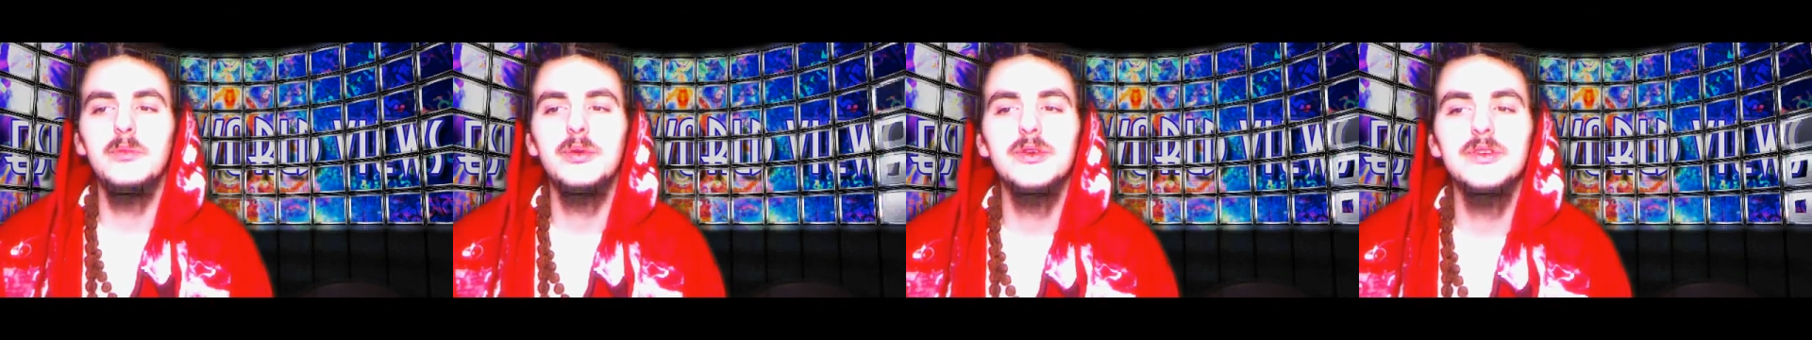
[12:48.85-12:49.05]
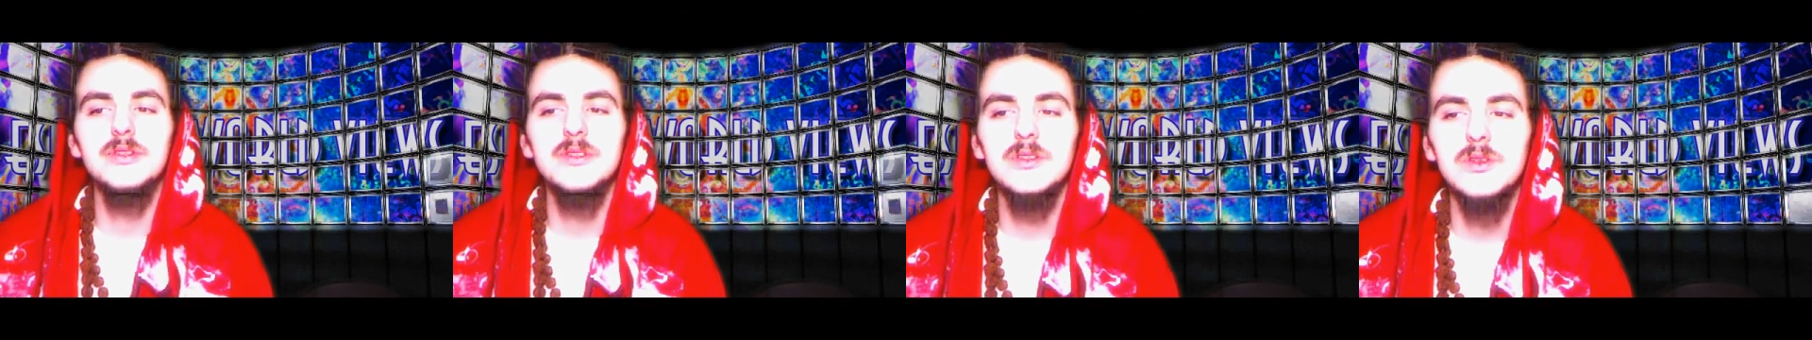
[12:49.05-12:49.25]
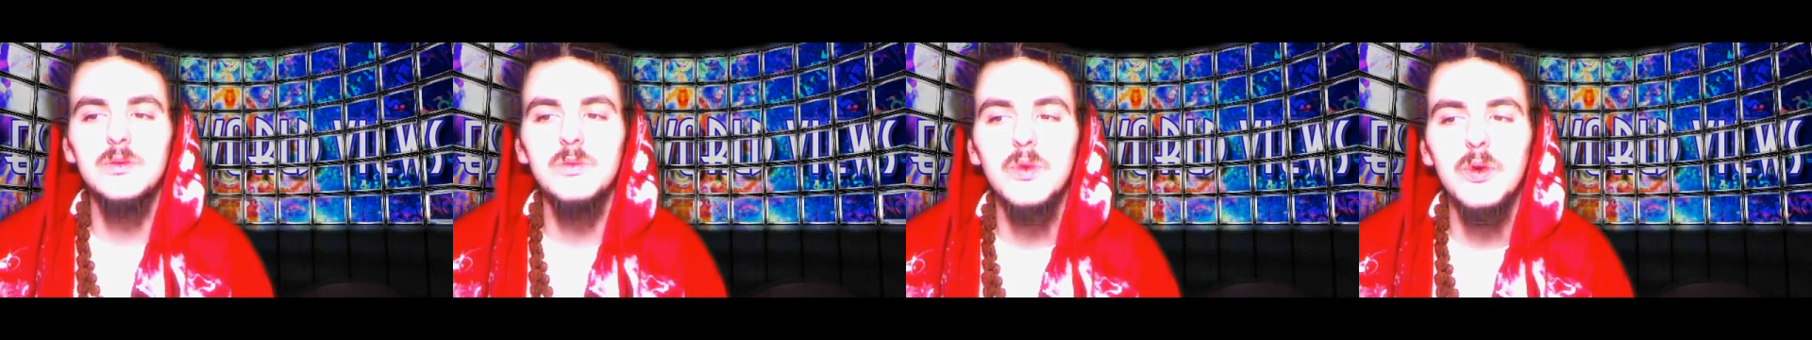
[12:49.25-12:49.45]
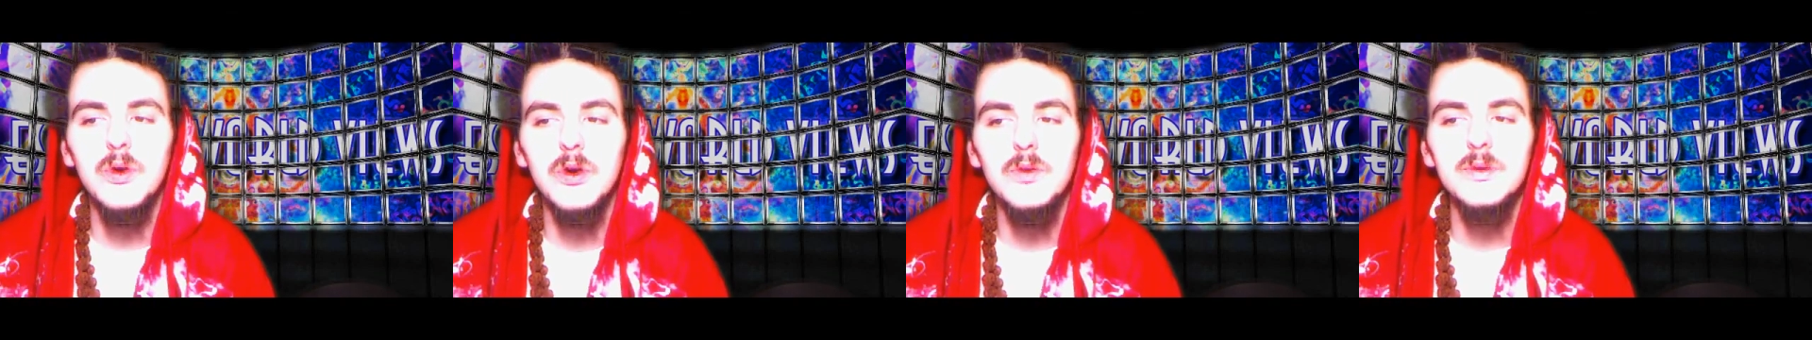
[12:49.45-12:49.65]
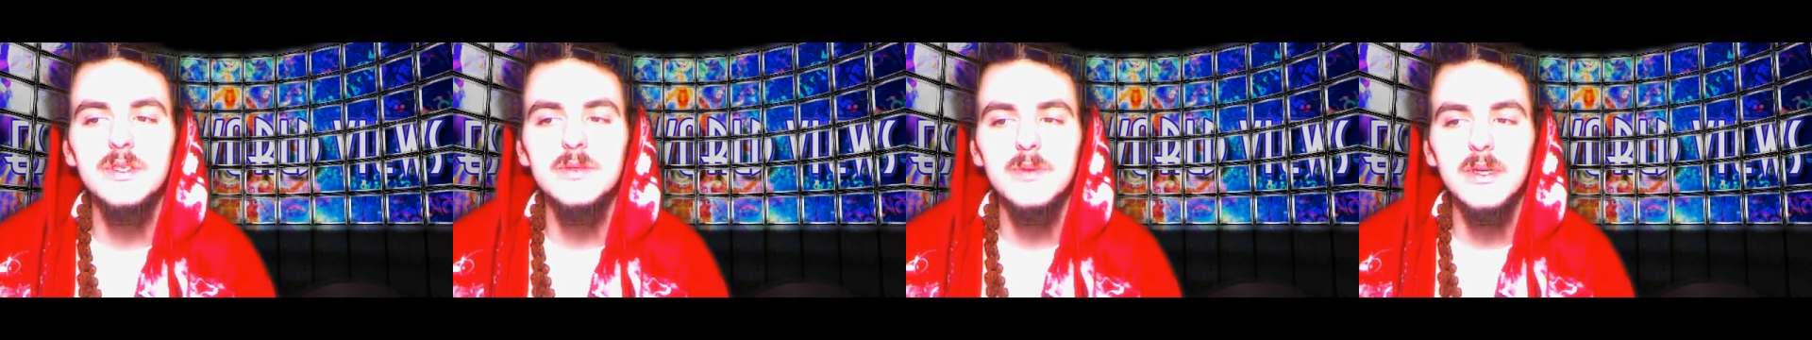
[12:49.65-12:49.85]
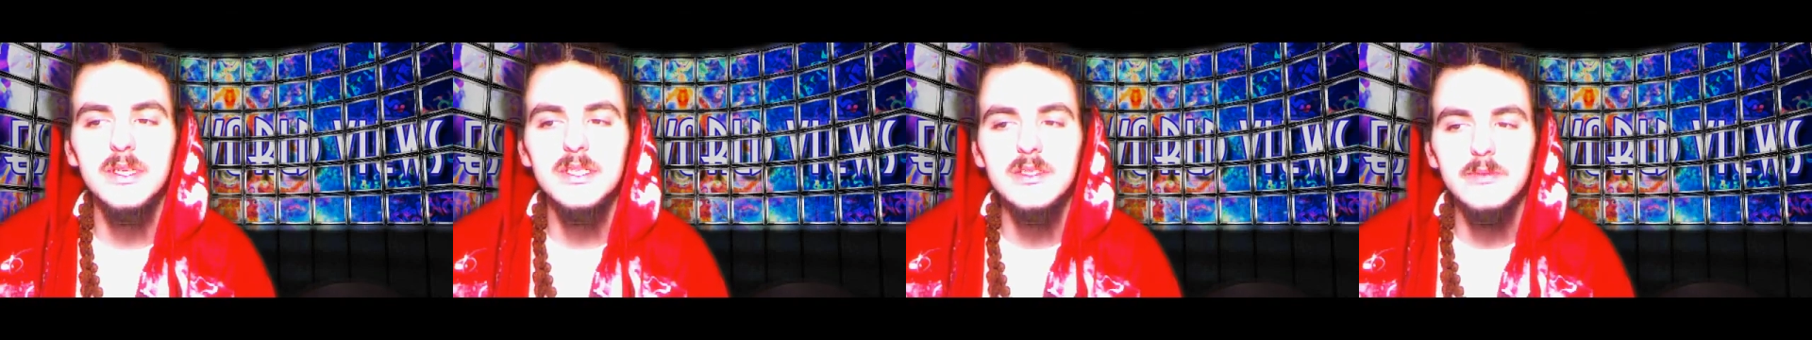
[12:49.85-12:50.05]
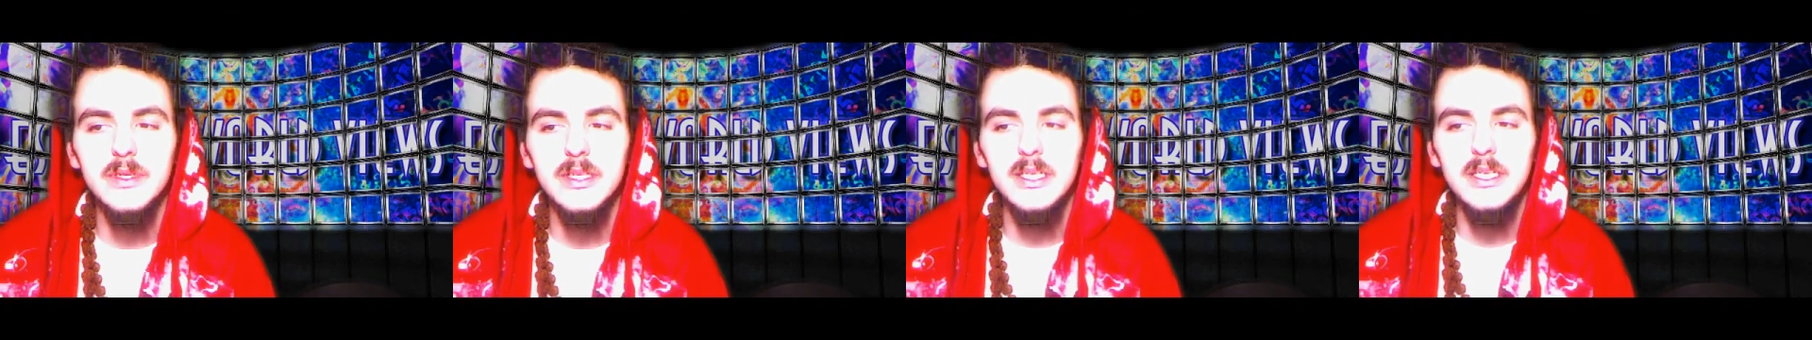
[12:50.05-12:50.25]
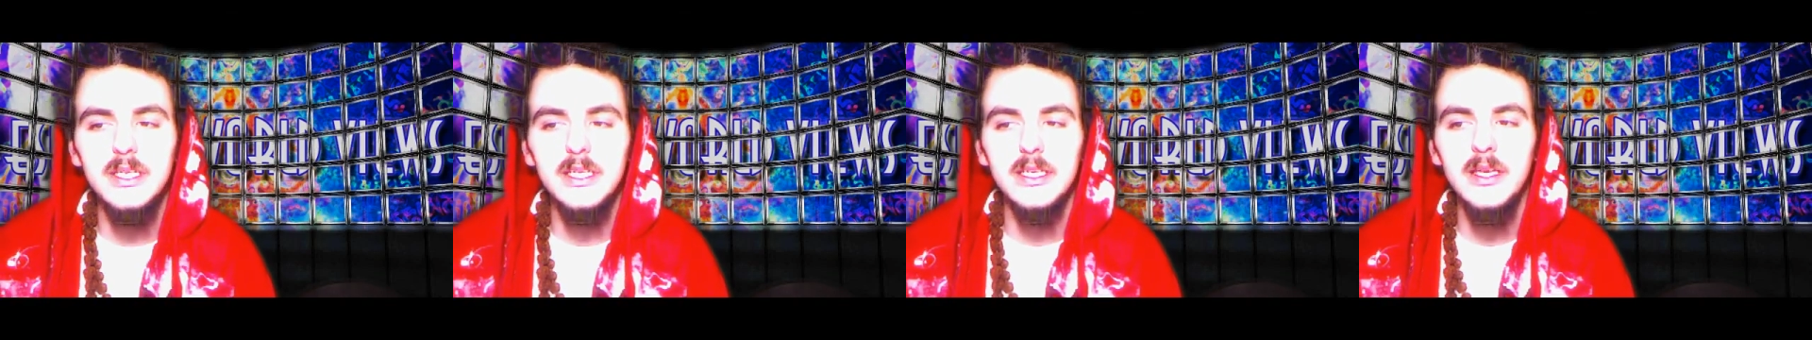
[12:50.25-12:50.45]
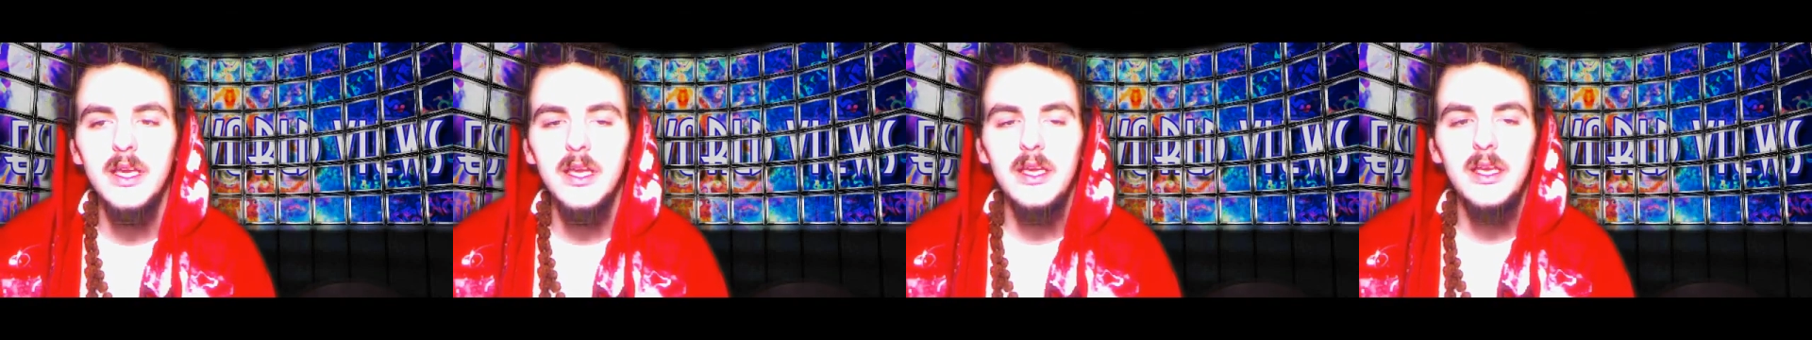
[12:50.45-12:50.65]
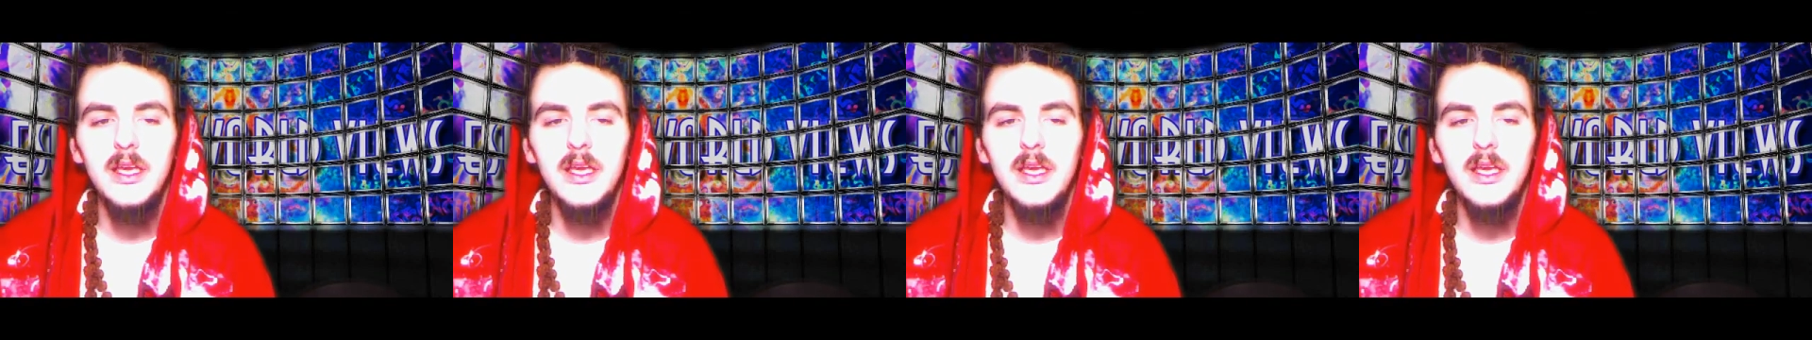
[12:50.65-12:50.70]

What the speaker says: of personal moral responsibility,